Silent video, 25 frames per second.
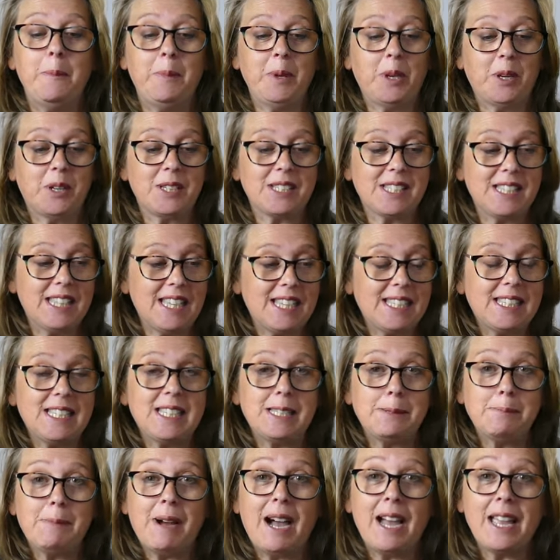because this
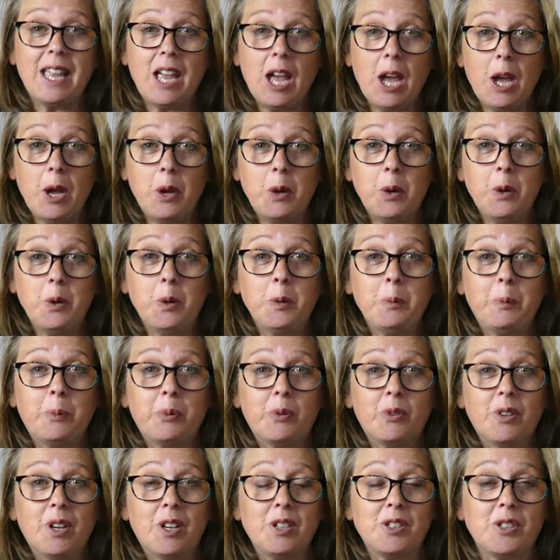is my own
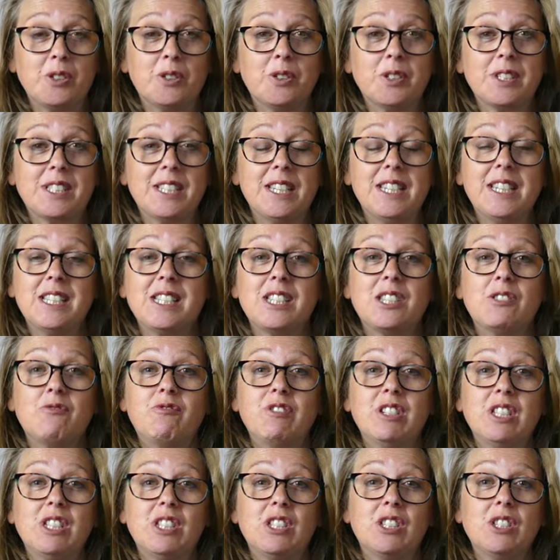product and it's the
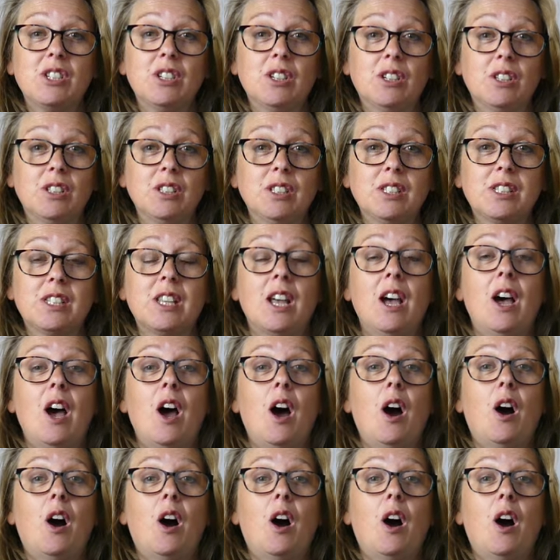result